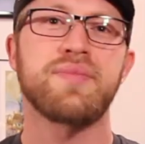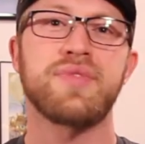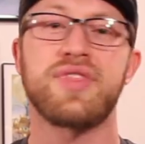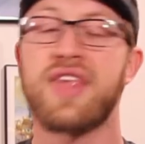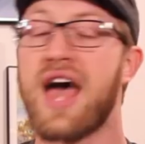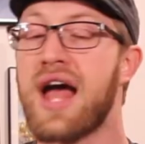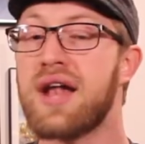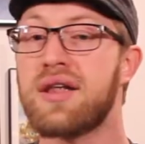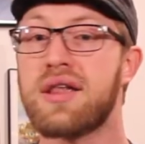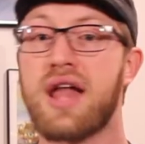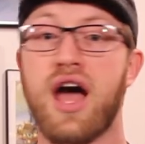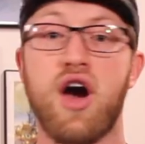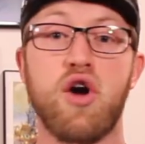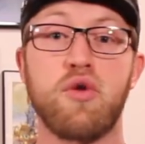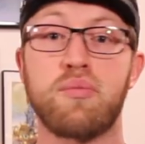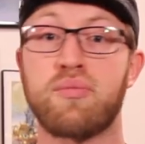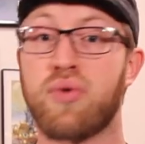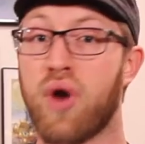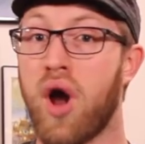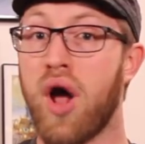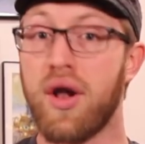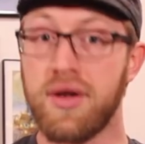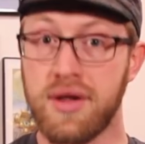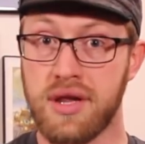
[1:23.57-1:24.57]
That's how
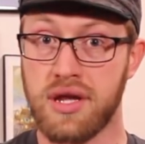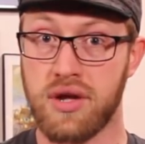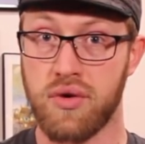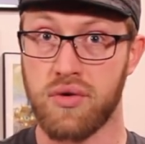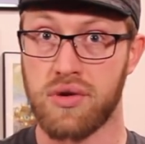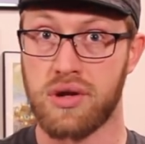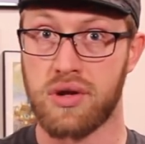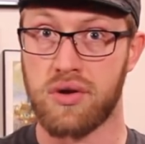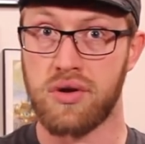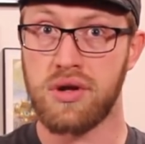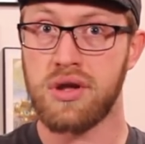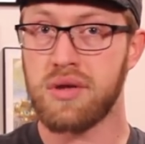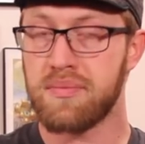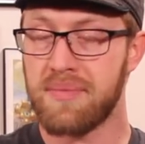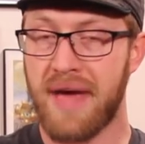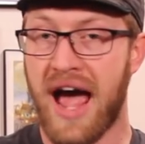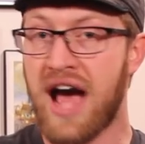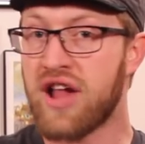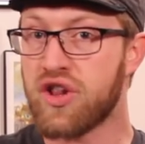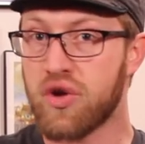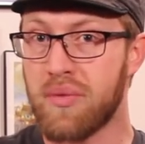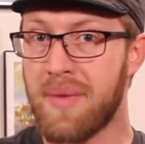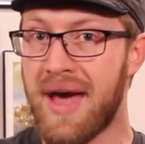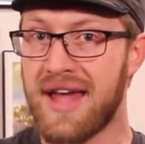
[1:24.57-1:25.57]
bronze users,
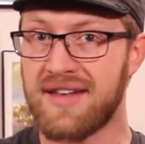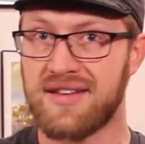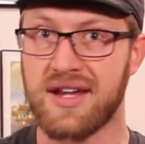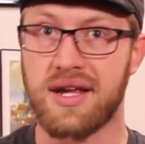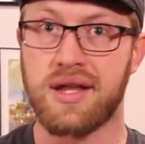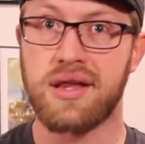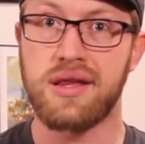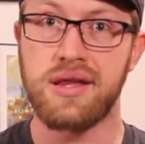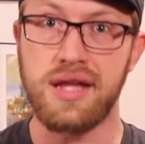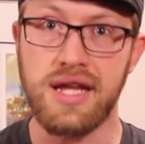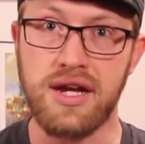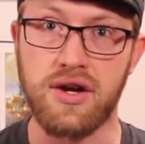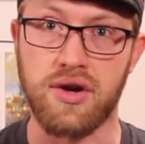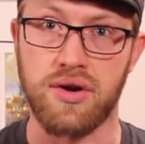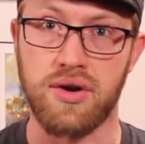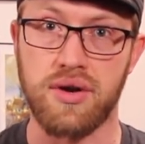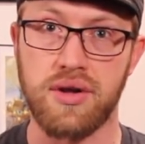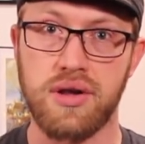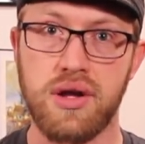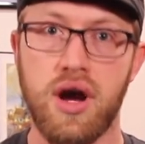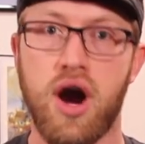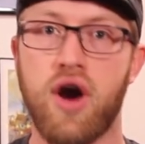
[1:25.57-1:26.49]
allomantic seekers,